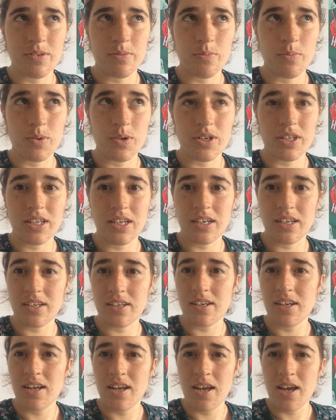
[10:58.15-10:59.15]
More
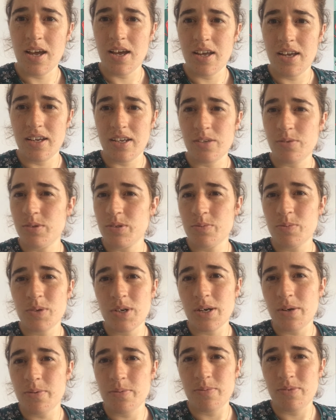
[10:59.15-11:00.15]
than it was
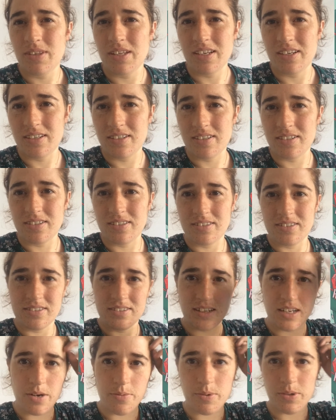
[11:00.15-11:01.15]
more than
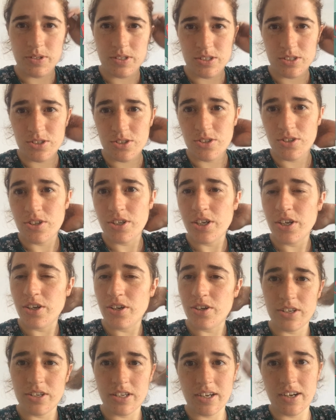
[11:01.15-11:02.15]
about the
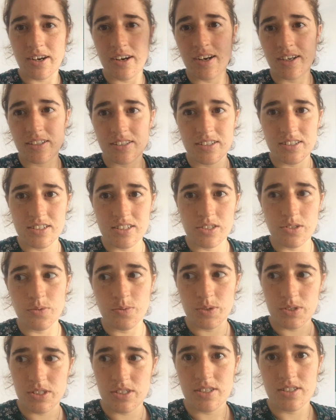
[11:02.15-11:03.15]
story characters, it
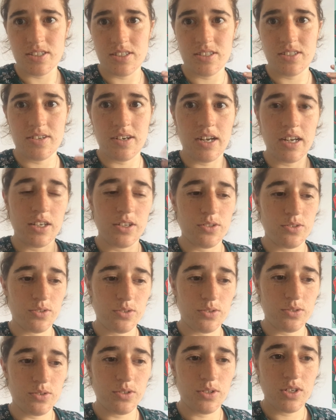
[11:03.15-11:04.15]
was just trying
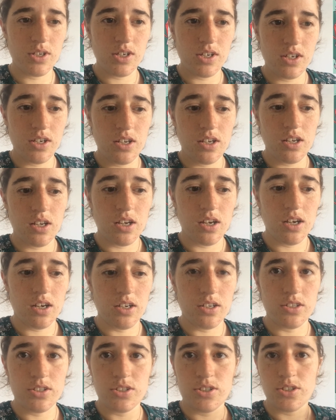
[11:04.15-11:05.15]
to
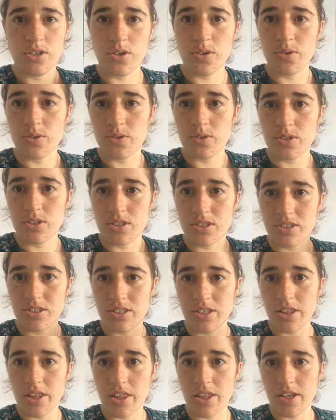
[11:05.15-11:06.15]
show
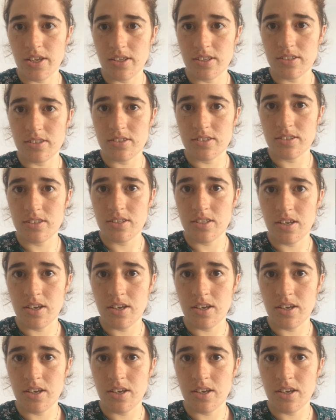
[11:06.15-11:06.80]
certain things,